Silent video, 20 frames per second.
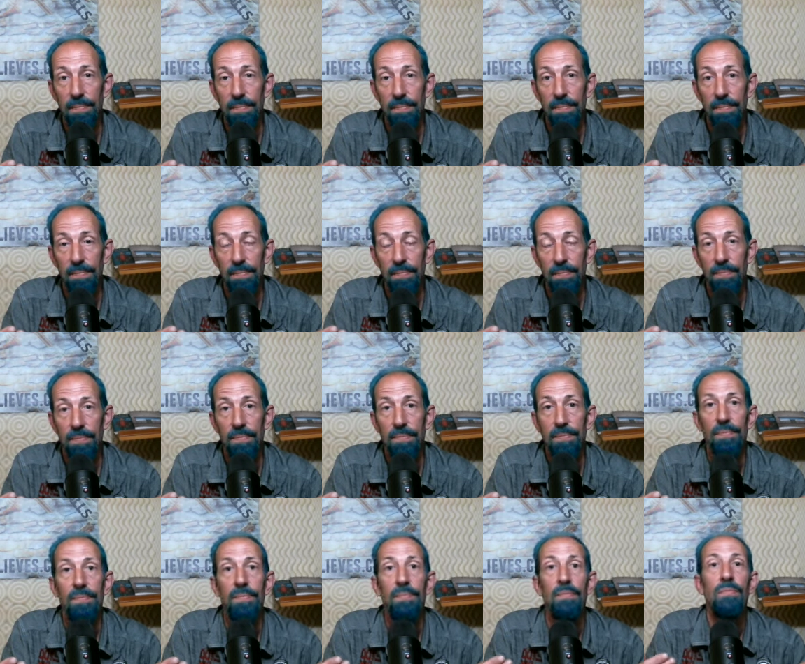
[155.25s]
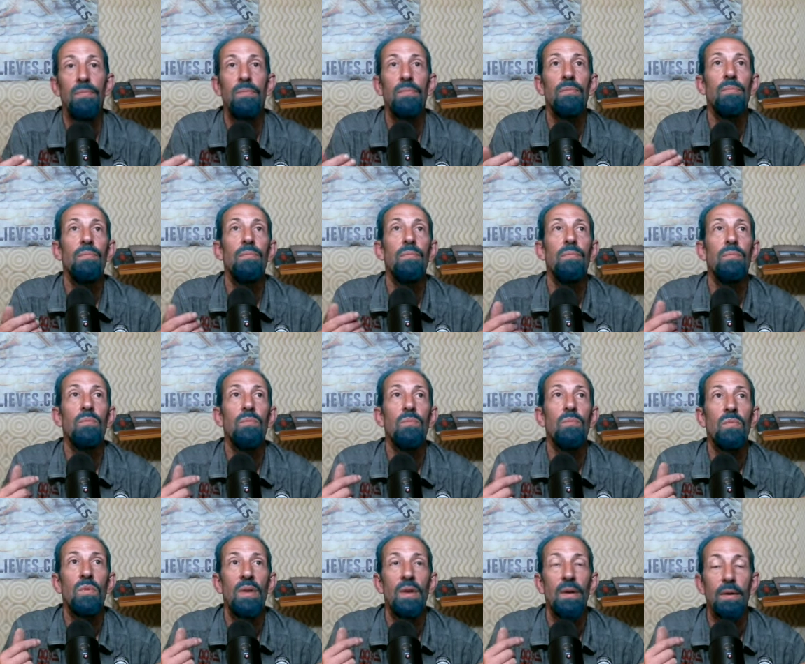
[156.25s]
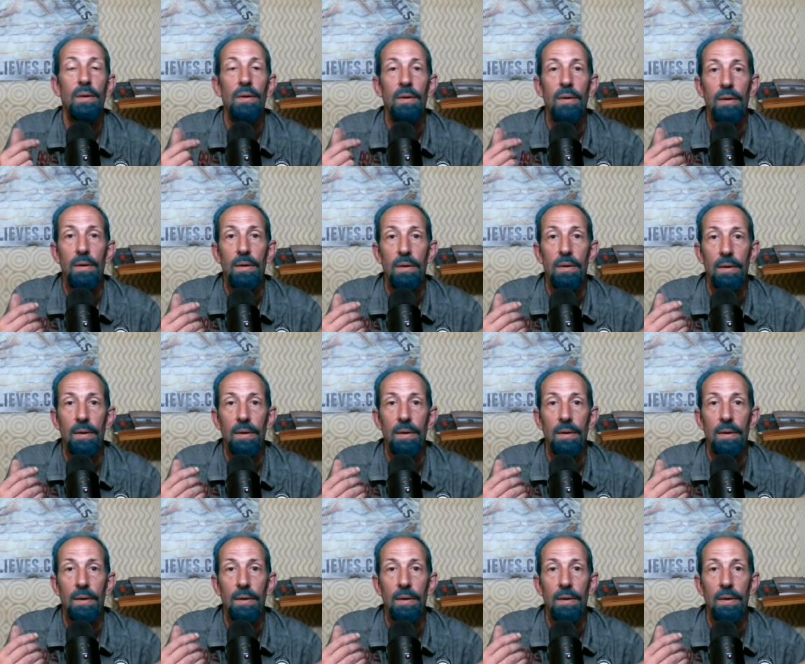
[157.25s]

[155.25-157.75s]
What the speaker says: Nobody speaks.